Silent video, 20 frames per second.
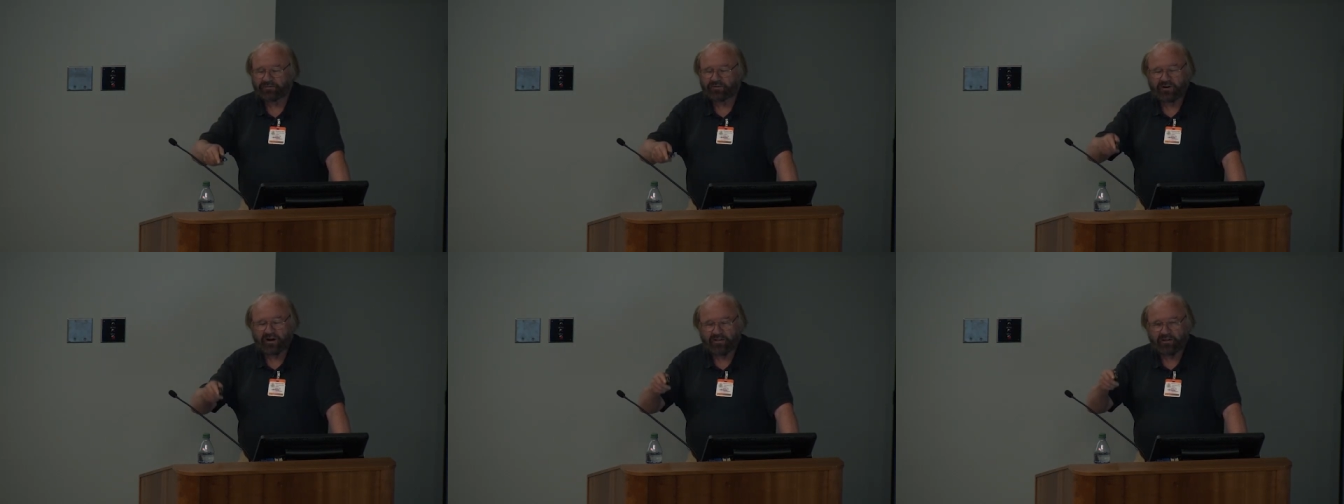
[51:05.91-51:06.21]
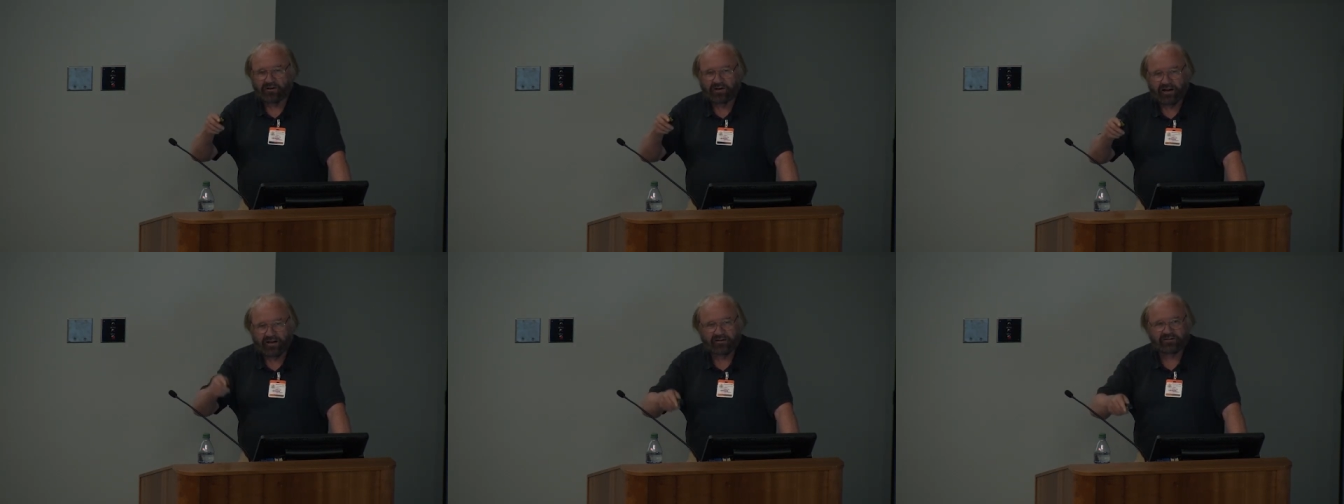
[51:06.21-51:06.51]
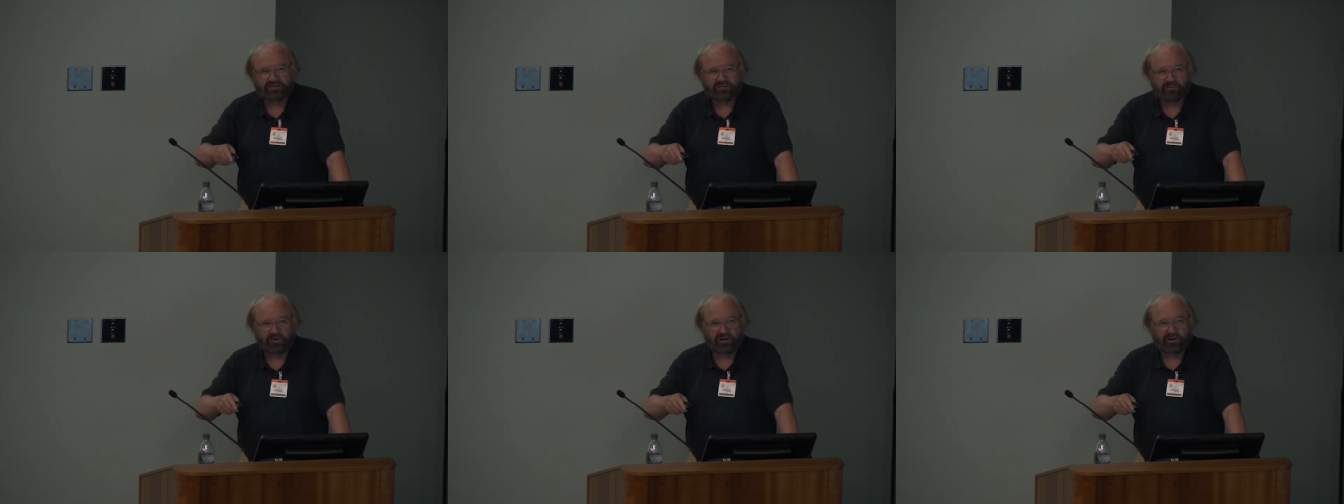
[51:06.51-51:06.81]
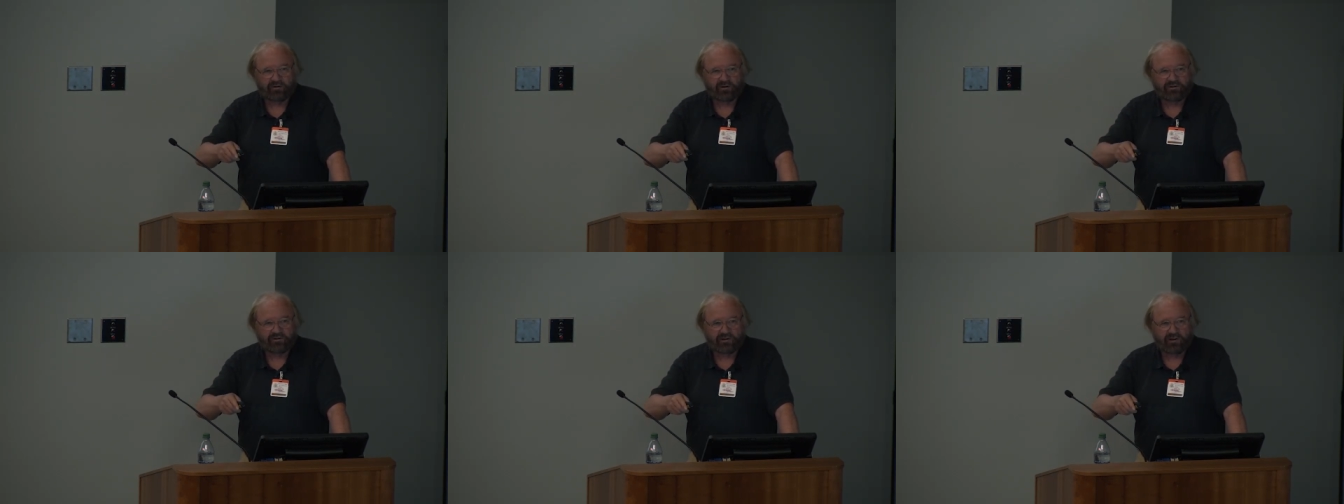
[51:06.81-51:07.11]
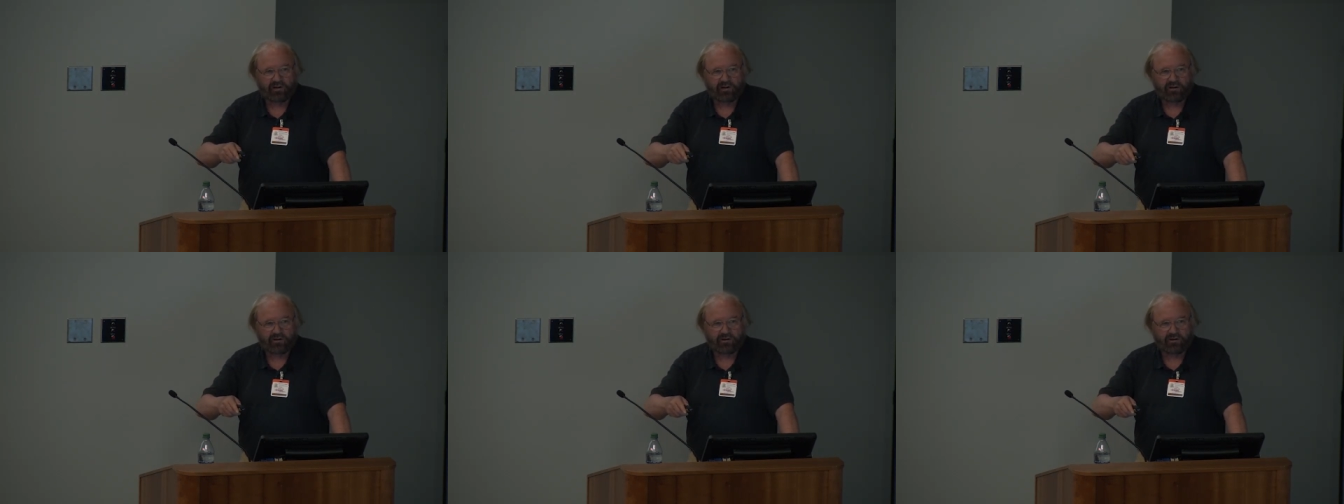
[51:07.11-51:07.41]
for another native speaker
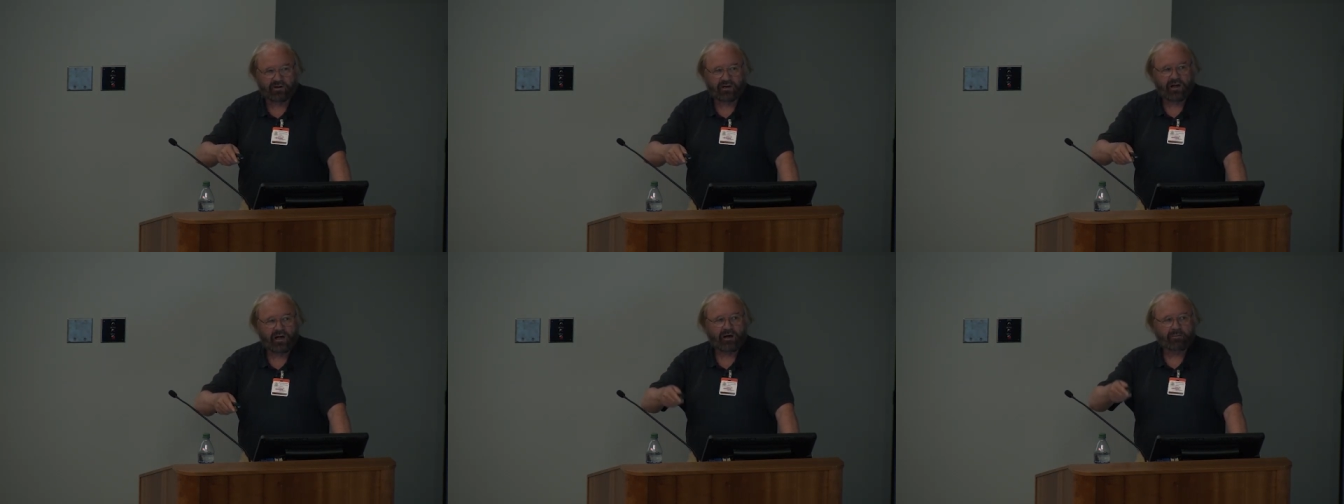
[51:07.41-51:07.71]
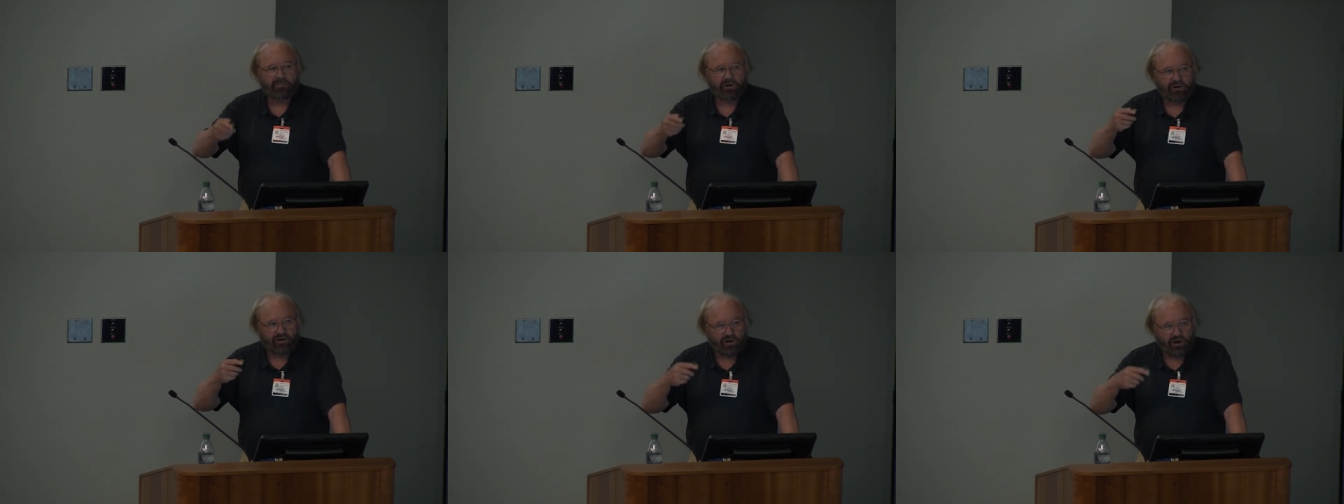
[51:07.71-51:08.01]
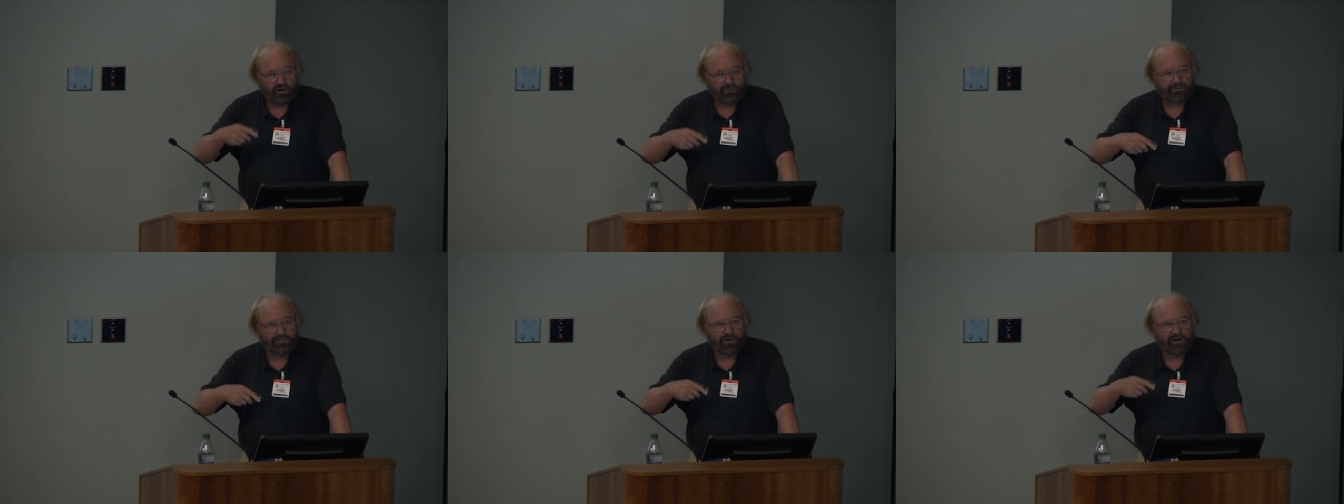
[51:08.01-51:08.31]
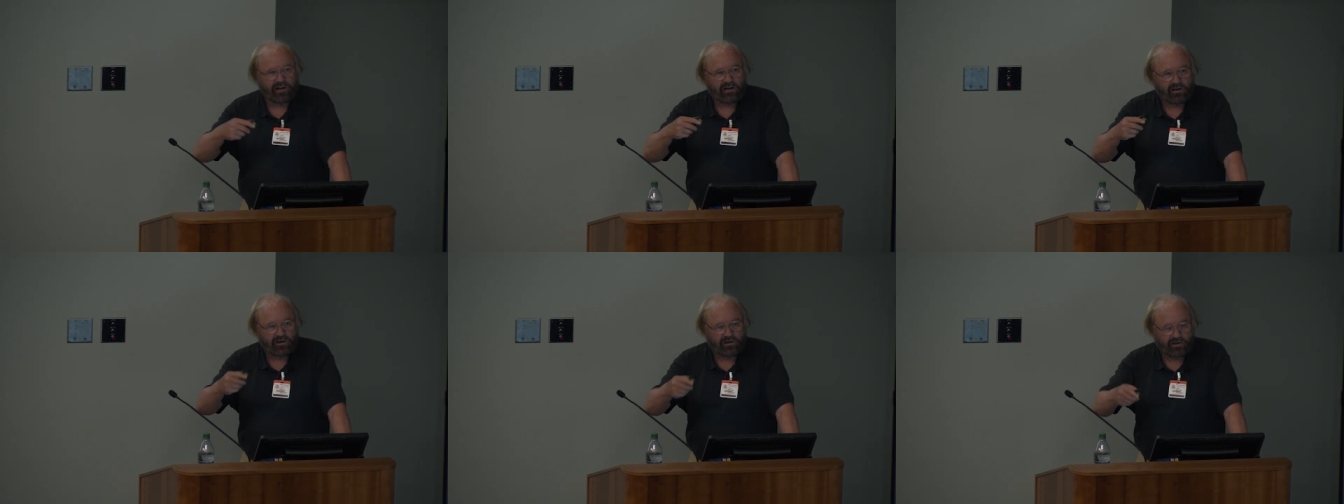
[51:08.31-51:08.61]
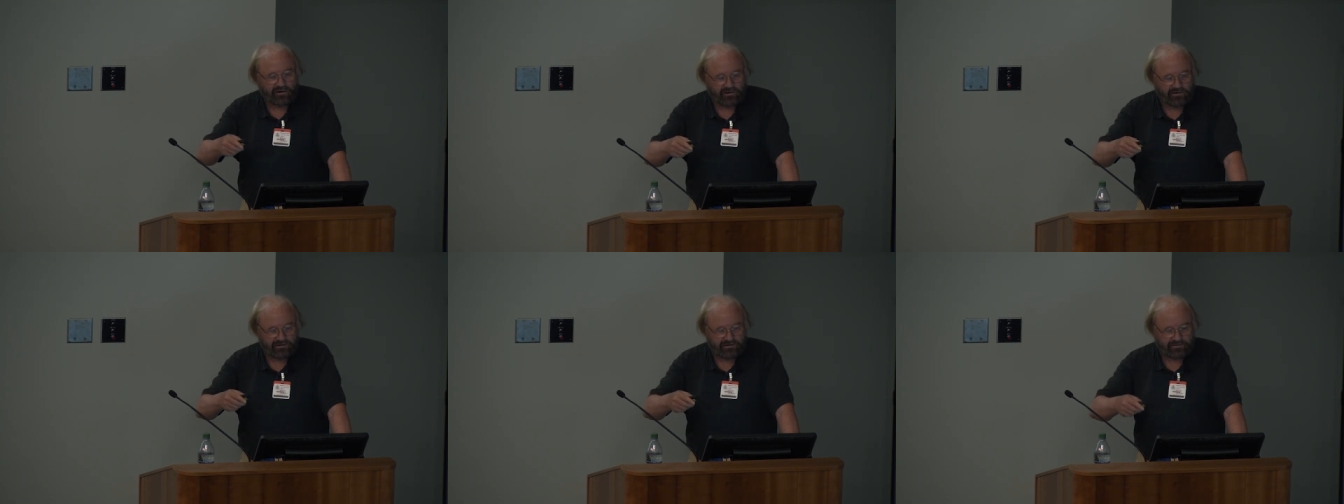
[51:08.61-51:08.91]
interlocutor, but not for our
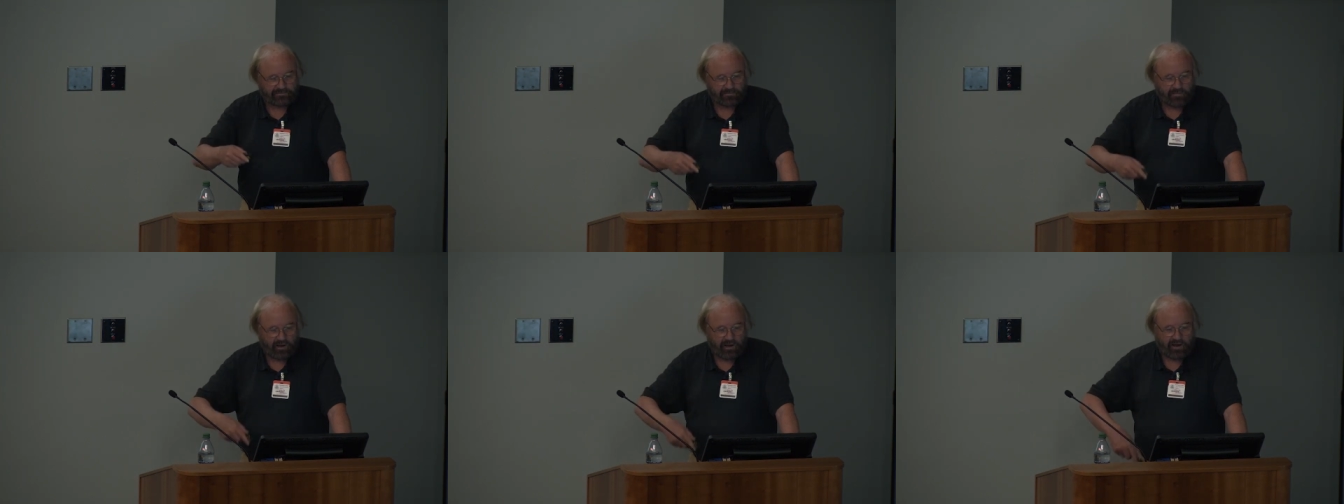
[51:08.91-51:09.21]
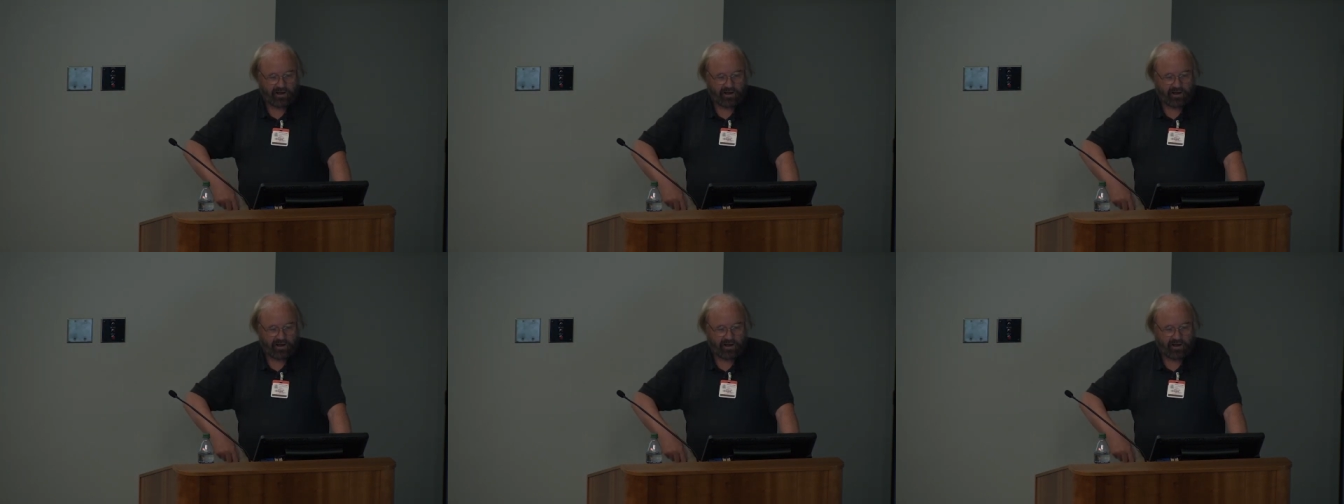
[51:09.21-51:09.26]
learners.